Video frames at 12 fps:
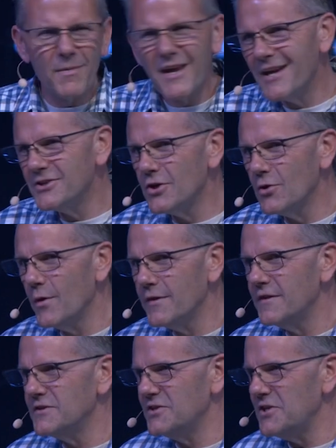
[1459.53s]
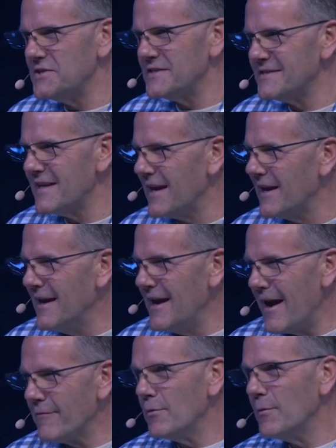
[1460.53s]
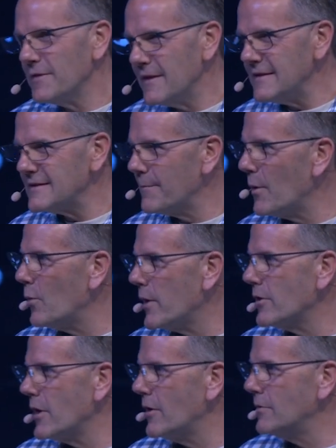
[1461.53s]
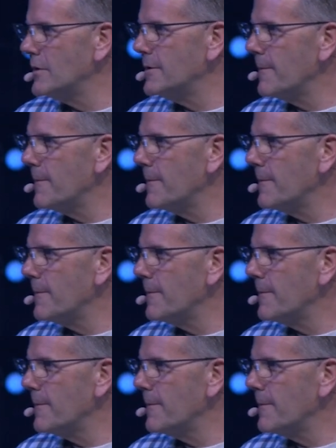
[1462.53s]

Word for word: Maybe I should quit this Jesus thing. Everyone thinks I'm a weirdo.